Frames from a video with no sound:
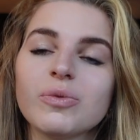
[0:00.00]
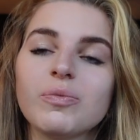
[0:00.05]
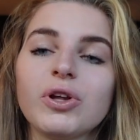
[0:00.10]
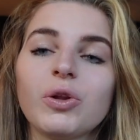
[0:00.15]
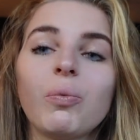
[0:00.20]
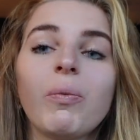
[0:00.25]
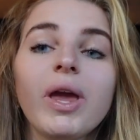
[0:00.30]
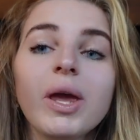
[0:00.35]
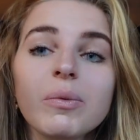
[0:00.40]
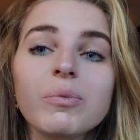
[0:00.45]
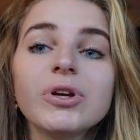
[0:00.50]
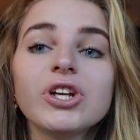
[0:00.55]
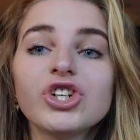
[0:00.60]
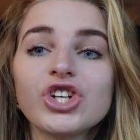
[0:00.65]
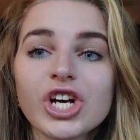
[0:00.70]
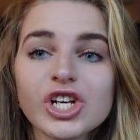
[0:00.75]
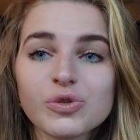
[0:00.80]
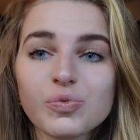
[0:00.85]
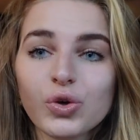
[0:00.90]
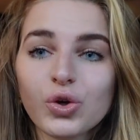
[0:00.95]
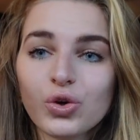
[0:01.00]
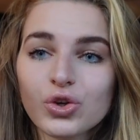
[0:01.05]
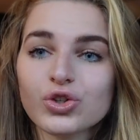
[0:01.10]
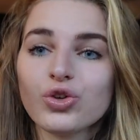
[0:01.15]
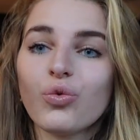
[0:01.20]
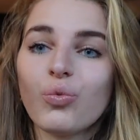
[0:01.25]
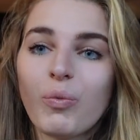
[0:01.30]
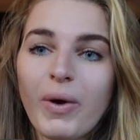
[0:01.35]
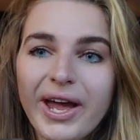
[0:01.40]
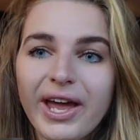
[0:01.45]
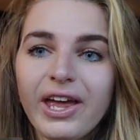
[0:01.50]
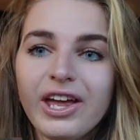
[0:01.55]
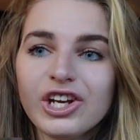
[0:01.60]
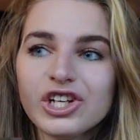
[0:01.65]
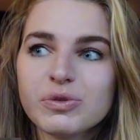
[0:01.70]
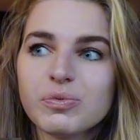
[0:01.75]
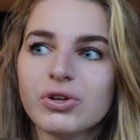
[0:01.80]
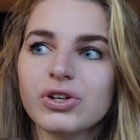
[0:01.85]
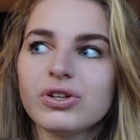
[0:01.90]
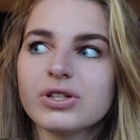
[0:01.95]
but maybe just because of my
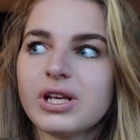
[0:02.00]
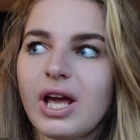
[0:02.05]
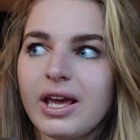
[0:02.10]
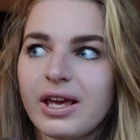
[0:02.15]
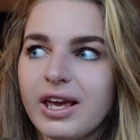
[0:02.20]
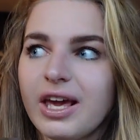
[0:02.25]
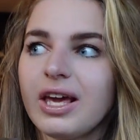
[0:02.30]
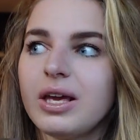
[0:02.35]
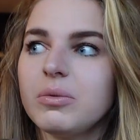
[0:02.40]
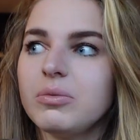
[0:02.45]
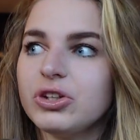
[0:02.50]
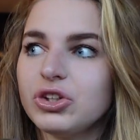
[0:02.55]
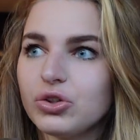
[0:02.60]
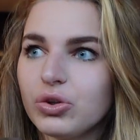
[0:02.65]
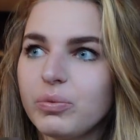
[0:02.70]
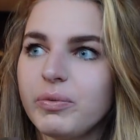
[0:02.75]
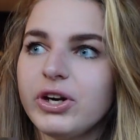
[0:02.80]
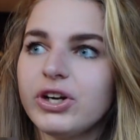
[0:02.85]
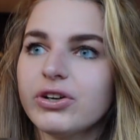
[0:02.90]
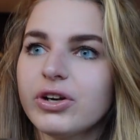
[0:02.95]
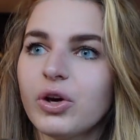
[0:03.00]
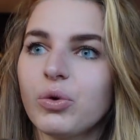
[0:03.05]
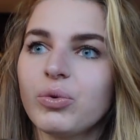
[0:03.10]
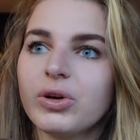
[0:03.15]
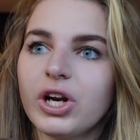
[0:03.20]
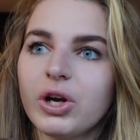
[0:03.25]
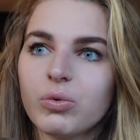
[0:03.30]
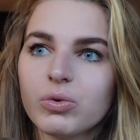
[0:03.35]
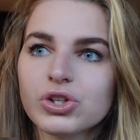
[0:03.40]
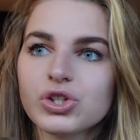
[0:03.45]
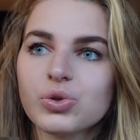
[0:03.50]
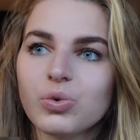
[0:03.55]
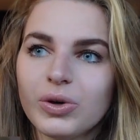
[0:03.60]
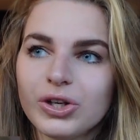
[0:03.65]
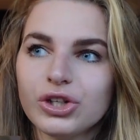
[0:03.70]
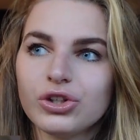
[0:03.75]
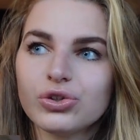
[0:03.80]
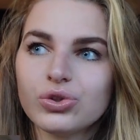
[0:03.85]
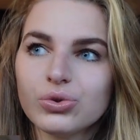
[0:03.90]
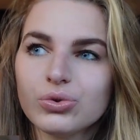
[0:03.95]
age, because I came into America when I was
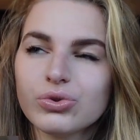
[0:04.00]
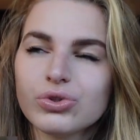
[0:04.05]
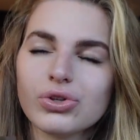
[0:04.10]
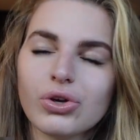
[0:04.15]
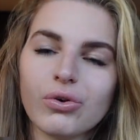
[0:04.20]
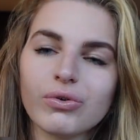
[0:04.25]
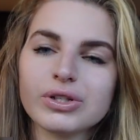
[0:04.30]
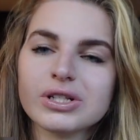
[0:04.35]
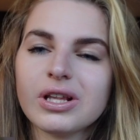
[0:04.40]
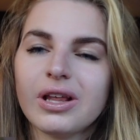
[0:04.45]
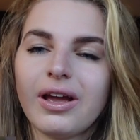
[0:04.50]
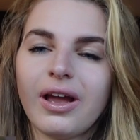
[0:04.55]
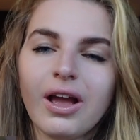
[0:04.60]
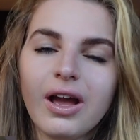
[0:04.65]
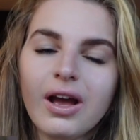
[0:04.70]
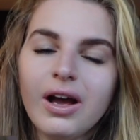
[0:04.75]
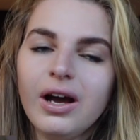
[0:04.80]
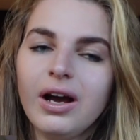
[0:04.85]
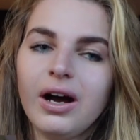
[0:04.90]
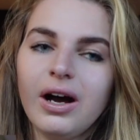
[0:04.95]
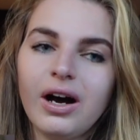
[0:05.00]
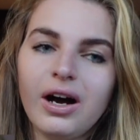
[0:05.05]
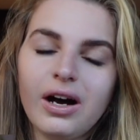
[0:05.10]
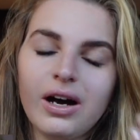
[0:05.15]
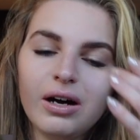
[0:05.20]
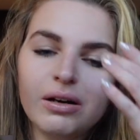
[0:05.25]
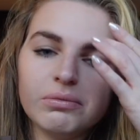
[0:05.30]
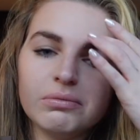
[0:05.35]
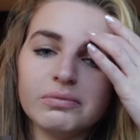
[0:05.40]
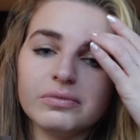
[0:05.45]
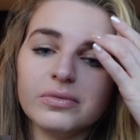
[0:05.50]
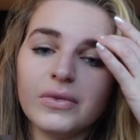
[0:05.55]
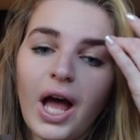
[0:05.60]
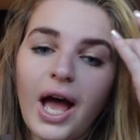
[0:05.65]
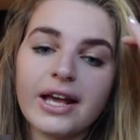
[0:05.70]
22, so it's like um,